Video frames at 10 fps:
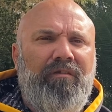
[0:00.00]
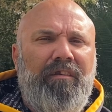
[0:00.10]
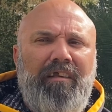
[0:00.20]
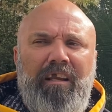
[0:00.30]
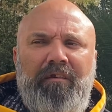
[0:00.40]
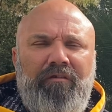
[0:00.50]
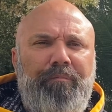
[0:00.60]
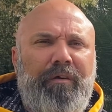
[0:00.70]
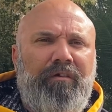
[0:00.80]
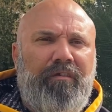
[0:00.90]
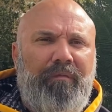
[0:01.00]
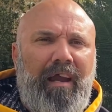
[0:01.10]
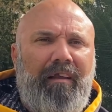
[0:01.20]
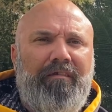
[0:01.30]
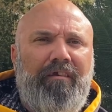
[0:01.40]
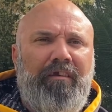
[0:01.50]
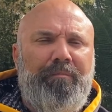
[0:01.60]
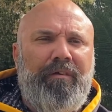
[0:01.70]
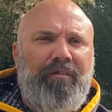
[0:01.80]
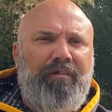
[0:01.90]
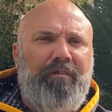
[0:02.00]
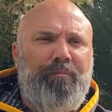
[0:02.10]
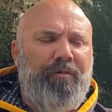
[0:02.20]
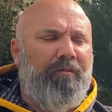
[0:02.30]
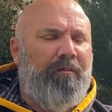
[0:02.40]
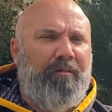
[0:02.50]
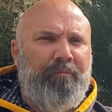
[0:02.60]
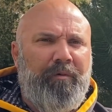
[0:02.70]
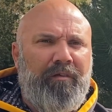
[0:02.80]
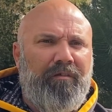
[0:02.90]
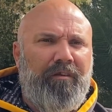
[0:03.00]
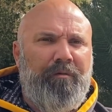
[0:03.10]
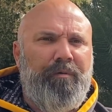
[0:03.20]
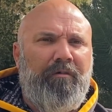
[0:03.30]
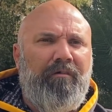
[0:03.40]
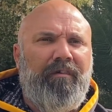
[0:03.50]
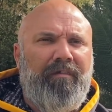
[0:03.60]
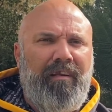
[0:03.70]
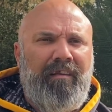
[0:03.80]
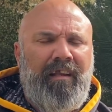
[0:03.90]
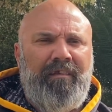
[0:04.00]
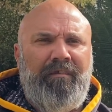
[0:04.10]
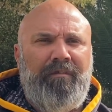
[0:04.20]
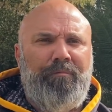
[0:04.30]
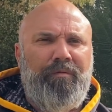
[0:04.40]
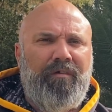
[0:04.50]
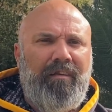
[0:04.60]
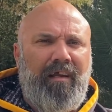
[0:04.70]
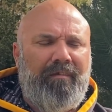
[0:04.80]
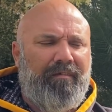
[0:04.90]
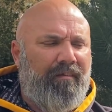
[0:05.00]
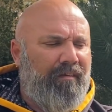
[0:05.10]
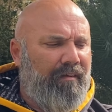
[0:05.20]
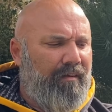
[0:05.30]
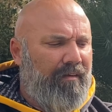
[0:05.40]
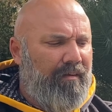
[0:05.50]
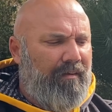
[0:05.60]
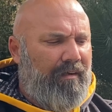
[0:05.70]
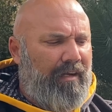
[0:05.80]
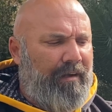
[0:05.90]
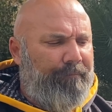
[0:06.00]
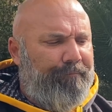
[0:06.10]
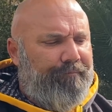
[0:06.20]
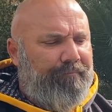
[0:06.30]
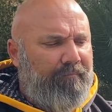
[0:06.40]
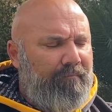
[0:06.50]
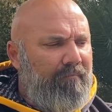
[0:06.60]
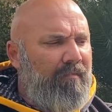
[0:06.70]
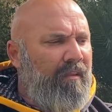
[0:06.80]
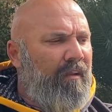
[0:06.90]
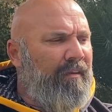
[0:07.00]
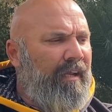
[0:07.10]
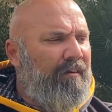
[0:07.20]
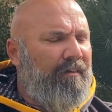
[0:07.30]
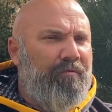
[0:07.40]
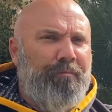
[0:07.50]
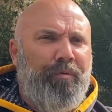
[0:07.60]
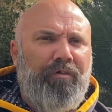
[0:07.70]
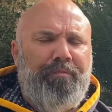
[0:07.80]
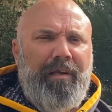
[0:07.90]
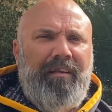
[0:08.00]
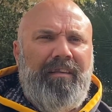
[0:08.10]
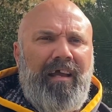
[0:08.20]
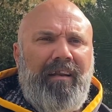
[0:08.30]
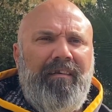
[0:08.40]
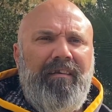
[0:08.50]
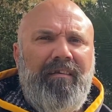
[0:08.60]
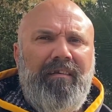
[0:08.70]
not there. It's not because of us. It's because of the bureaucracy that hasn't supported us. Now this report's being done,